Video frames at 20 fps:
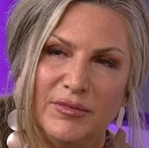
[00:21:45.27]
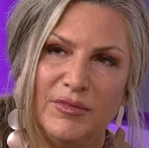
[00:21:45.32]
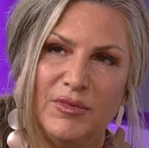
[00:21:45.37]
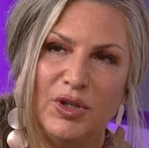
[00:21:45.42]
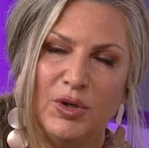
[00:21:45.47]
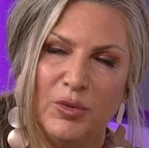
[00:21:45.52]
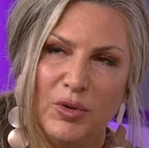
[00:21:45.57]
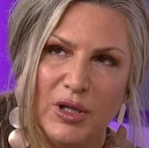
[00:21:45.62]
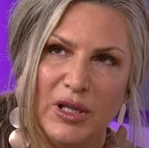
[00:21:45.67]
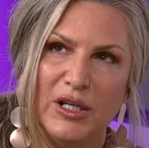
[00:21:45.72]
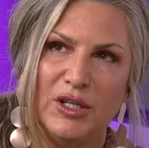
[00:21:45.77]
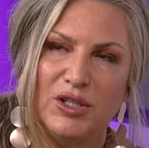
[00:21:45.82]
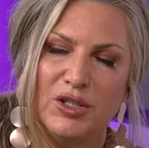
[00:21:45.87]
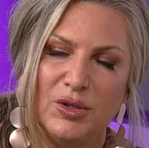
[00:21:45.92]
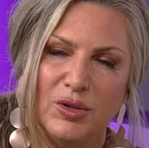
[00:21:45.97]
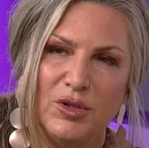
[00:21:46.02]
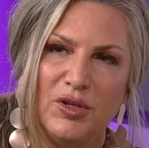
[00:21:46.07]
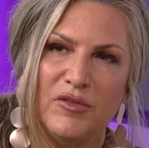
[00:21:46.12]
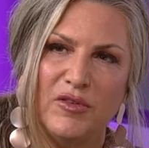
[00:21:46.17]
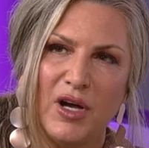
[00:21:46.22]
You really
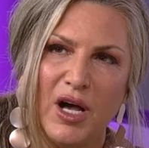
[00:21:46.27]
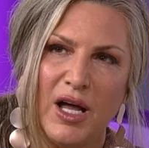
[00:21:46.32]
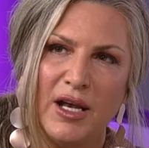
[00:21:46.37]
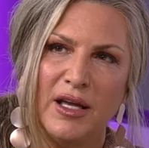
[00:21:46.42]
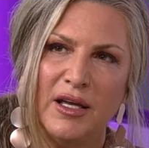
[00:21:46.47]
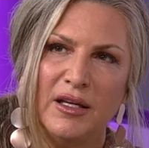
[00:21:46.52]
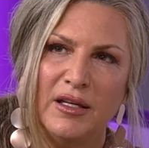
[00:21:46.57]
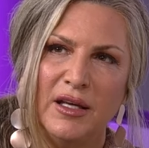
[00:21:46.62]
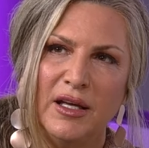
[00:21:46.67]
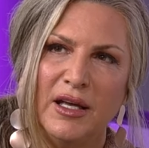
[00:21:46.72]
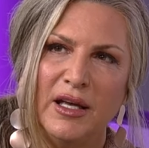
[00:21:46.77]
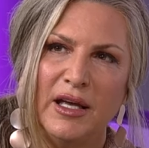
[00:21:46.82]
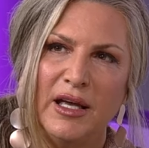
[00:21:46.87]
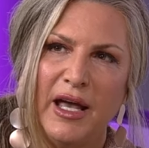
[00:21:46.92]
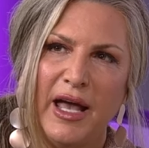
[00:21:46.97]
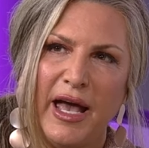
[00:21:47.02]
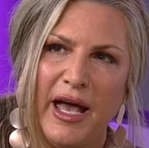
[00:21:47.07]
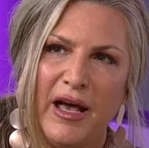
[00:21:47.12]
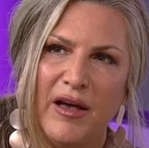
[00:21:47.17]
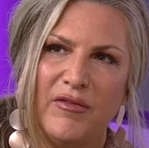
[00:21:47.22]
do. And you've got to
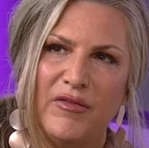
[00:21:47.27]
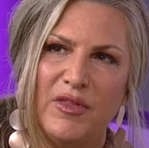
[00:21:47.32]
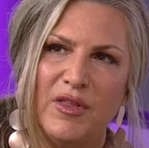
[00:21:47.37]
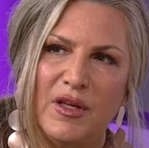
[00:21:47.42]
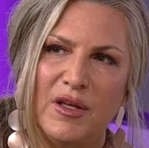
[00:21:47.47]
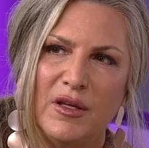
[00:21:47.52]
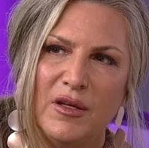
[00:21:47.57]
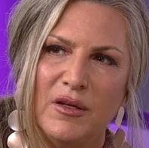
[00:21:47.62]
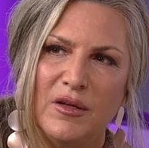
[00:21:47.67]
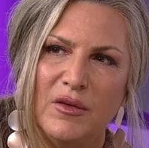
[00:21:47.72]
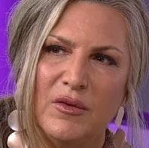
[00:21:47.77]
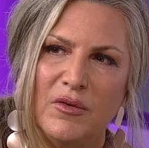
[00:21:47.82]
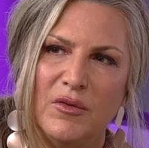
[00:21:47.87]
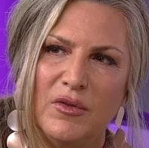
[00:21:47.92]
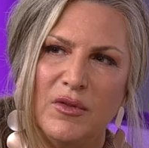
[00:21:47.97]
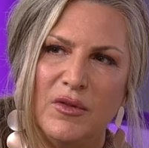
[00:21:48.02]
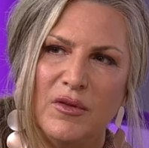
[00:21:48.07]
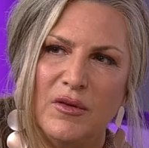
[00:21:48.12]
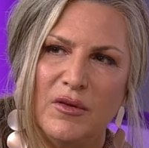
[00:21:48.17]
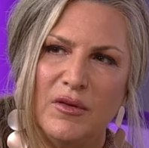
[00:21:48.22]
have the,
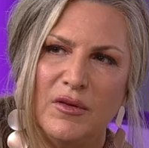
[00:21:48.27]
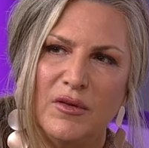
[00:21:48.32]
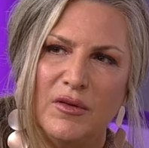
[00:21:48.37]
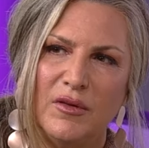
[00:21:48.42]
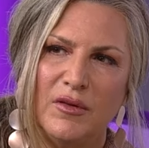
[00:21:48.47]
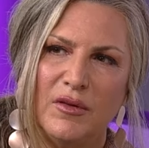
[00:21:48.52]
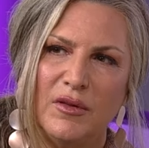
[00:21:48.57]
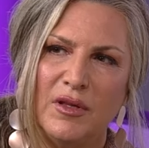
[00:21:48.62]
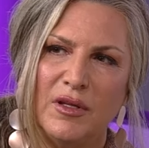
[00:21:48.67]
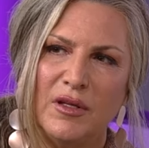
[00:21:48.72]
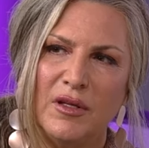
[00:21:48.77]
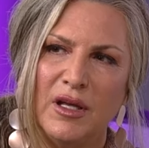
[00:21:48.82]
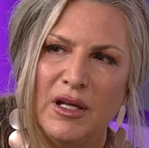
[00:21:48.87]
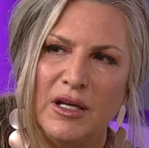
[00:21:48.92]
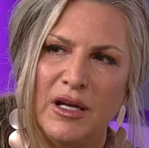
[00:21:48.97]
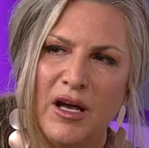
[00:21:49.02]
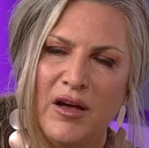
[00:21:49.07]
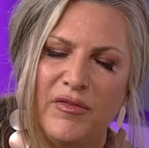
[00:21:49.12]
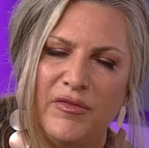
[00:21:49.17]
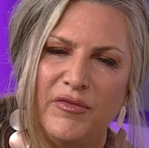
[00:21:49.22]
the
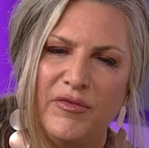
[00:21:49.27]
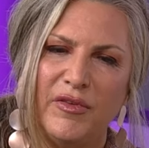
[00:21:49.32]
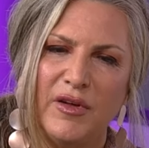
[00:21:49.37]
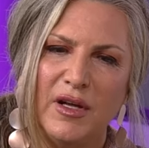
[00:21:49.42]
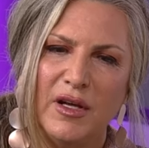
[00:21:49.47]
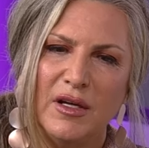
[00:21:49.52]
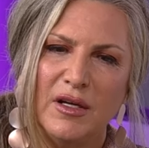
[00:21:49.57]
enough